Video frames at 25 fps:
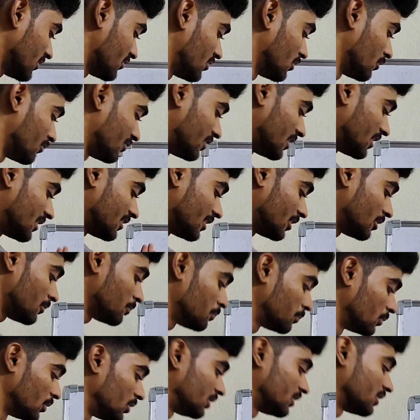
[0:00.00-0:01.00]
This is where the
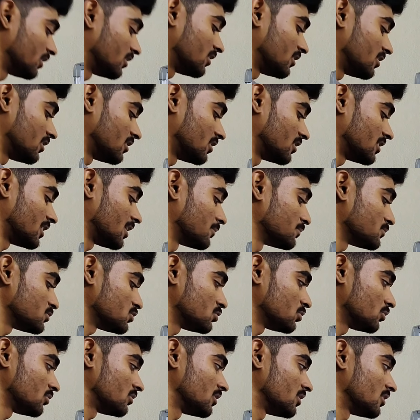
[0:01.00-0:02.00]
input
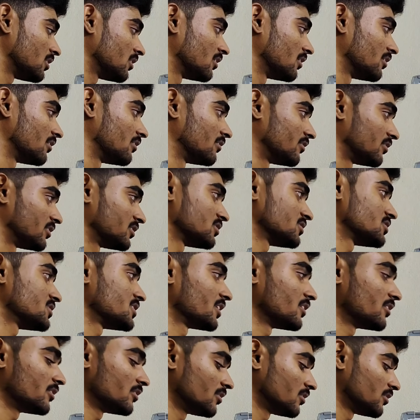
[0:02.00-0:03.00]
comes to
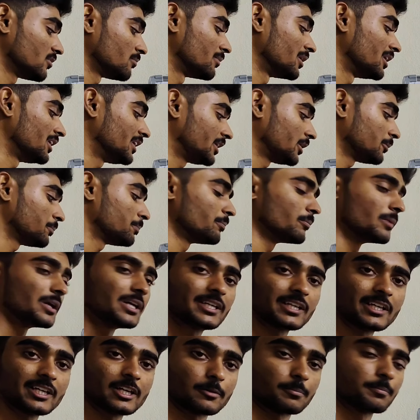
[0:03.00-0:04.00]
the
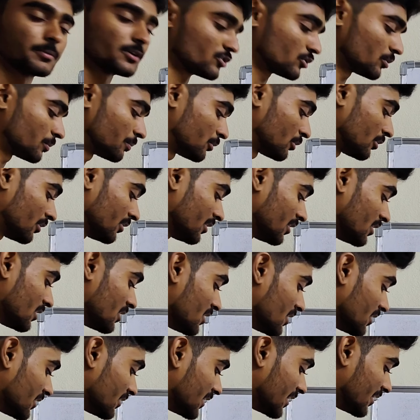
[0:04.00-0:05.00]
multi-layer perceptron,
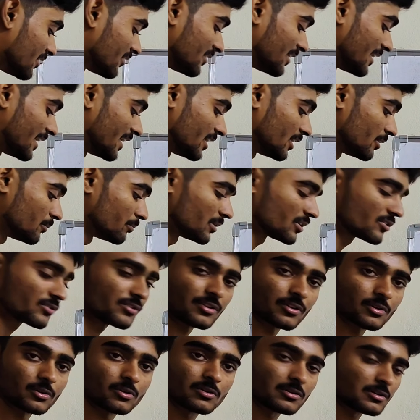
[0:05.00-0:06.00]
that is layer number
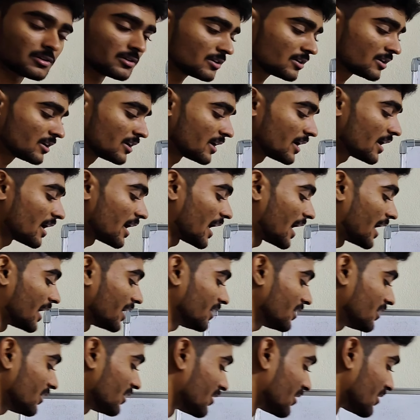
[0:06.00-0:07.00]
0,
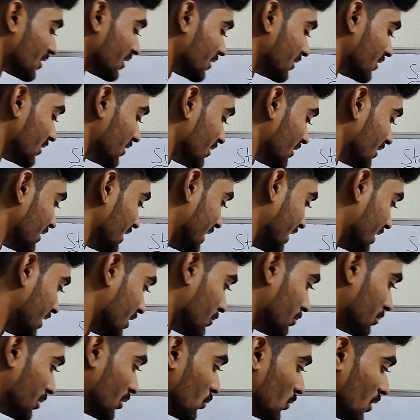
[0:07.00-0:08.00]
and this is layer
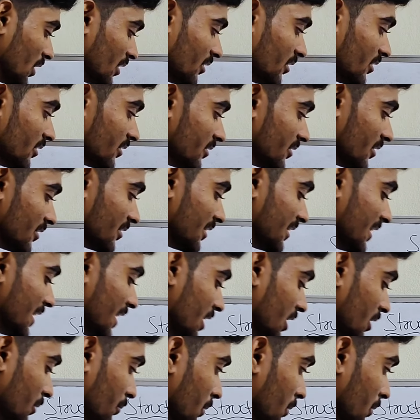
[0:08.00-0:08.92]
number 1, this is layer